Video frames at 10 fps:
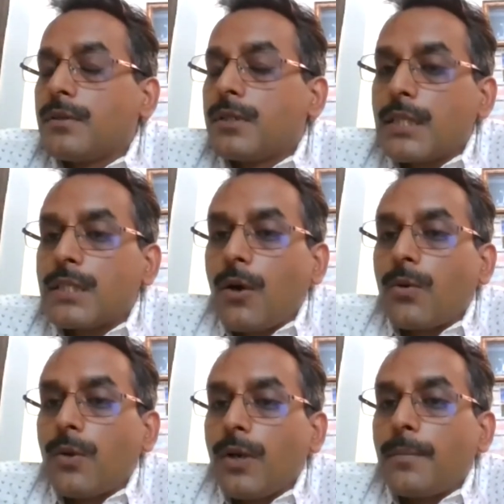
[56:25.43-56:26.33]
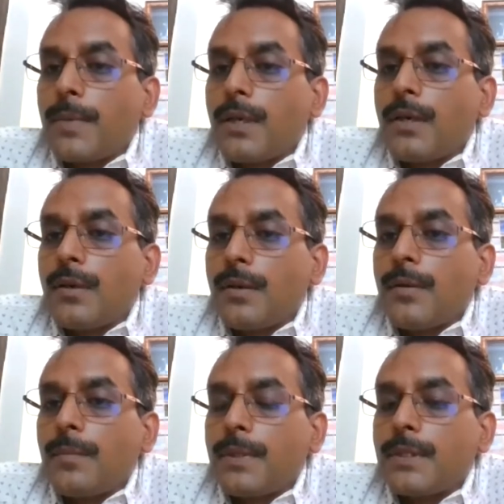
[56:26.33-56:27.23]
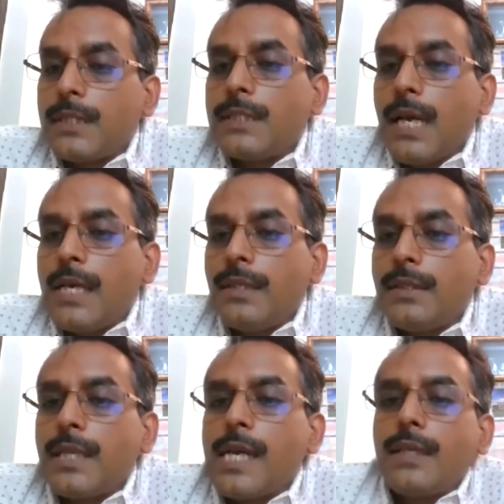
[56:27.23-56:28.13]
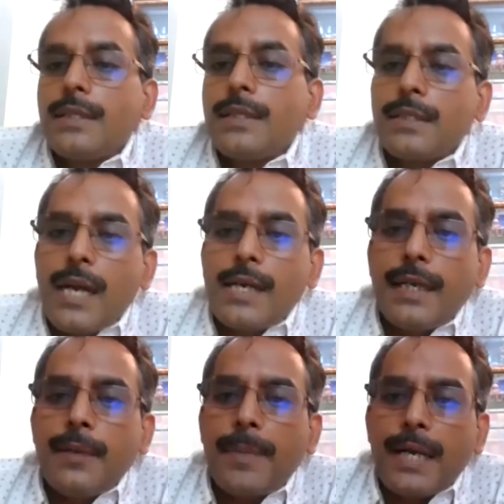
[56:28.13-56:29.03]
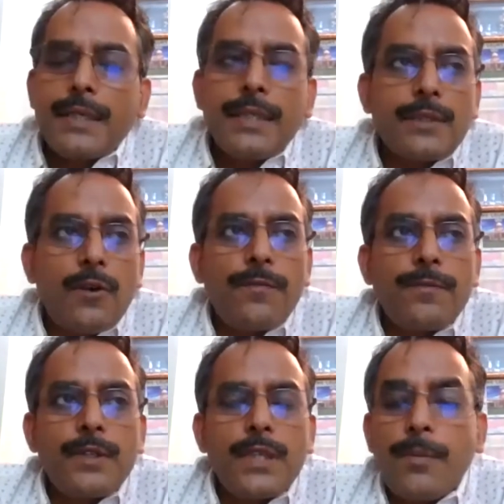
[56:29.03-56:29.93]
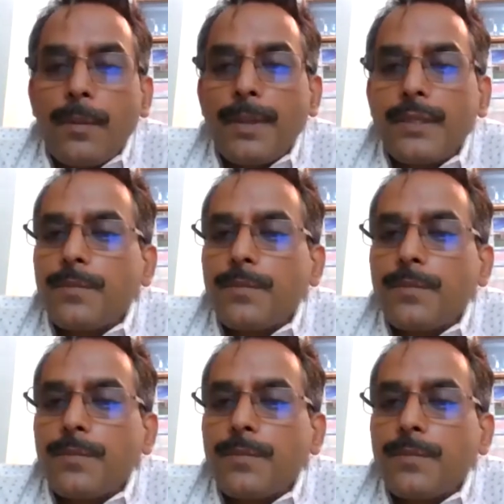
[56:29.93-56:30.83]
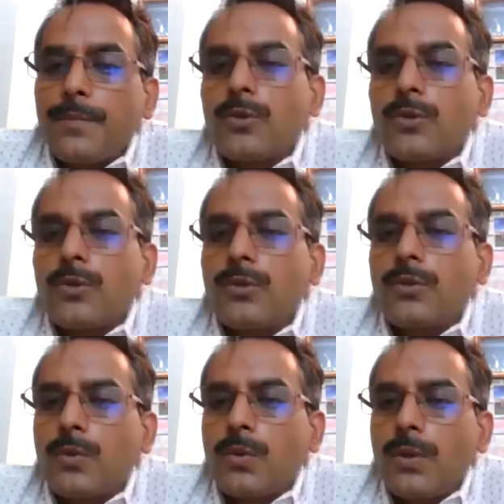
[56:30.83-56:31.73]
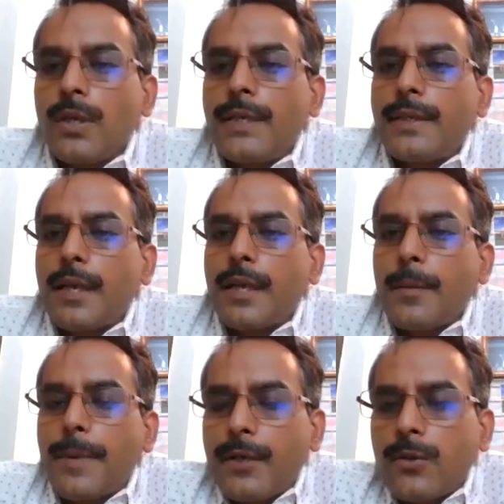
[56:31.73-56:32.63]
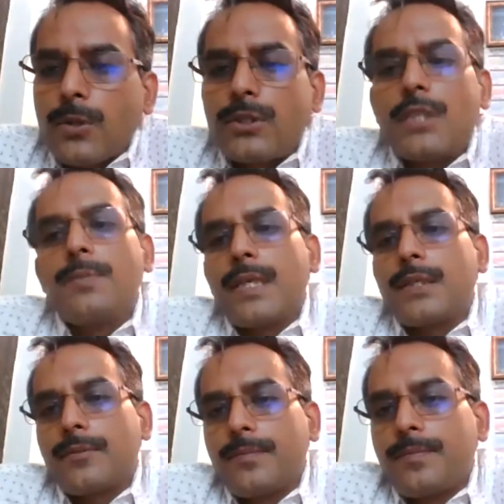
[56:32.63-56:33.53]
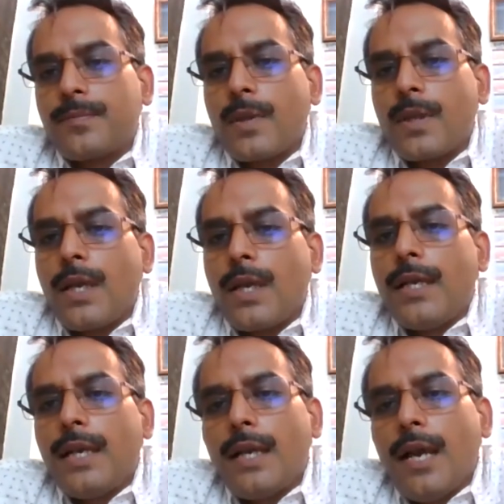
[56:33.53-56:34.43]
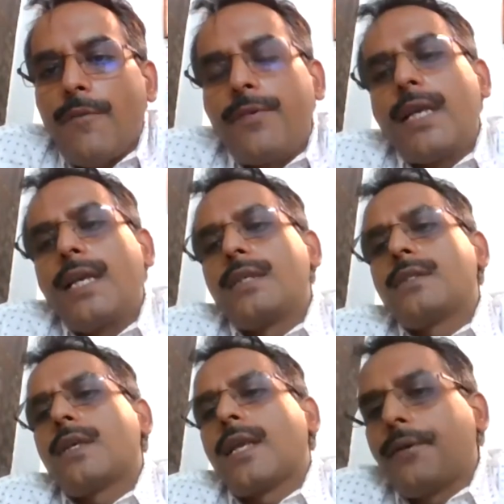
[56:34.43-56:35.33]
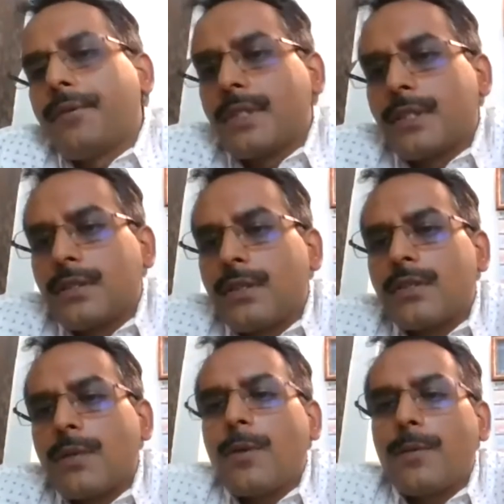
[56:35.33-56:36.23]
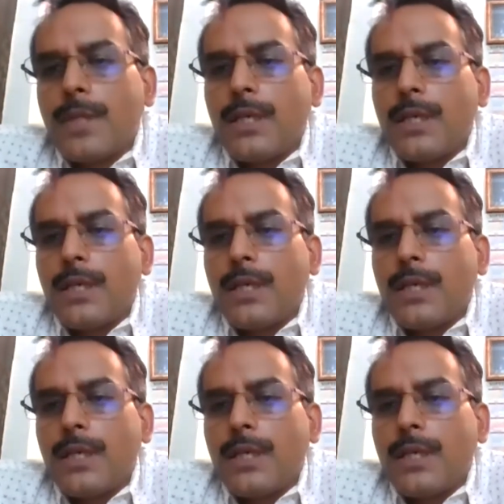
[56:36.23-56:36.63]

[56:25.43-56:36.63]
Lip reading: just outgoing CJI, they started a practice of developing some software to interpret those judgments in every regional languages. Some of the